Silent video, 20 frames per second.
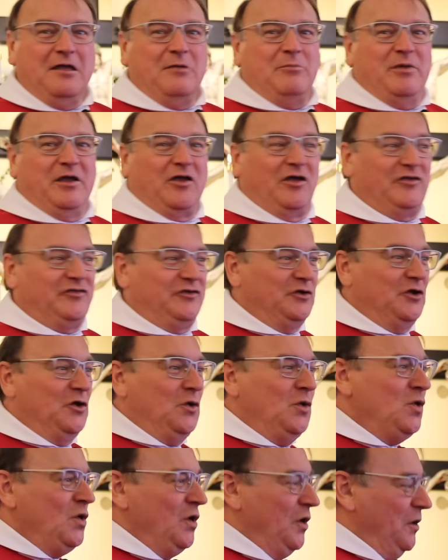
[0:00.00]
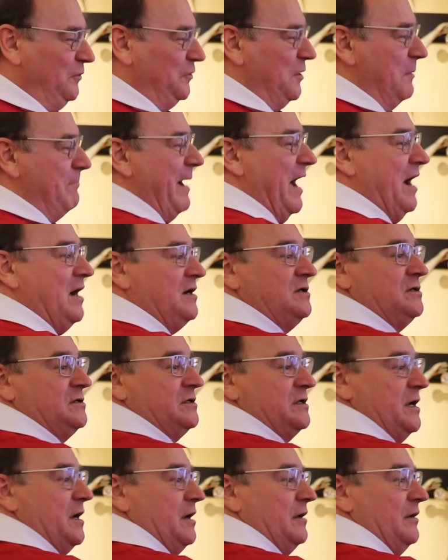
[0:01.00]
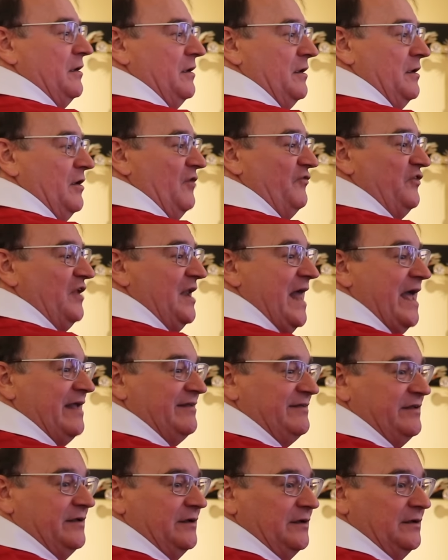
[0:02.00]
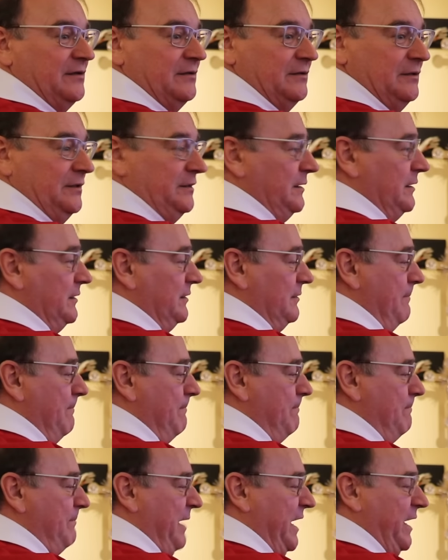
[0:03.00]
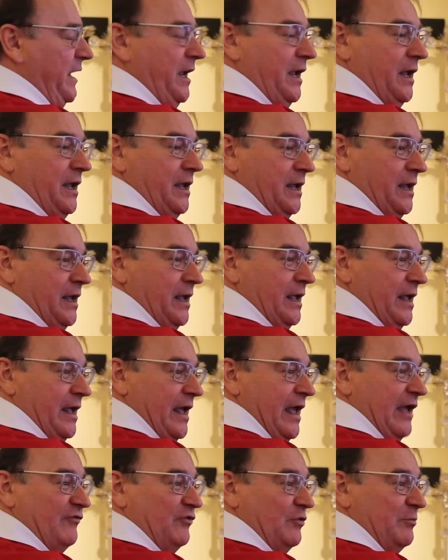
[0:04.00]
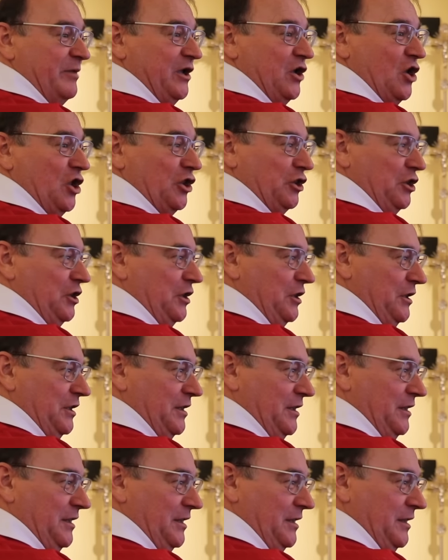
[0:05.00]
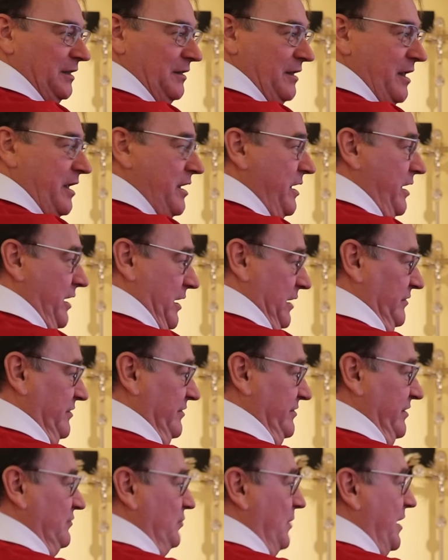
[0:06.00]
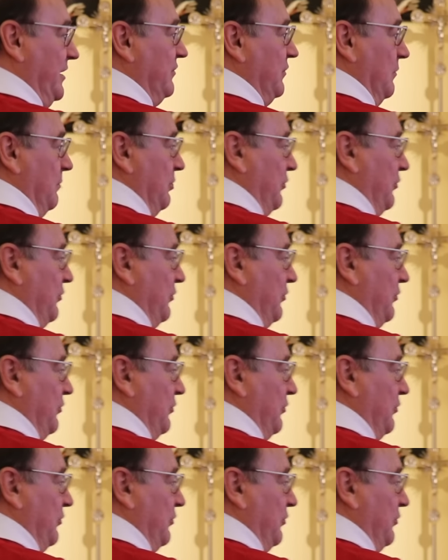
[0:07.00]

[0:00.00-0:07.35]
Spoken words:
Because, you know, the bound of the elastic, ping, have to be cut. And this is what the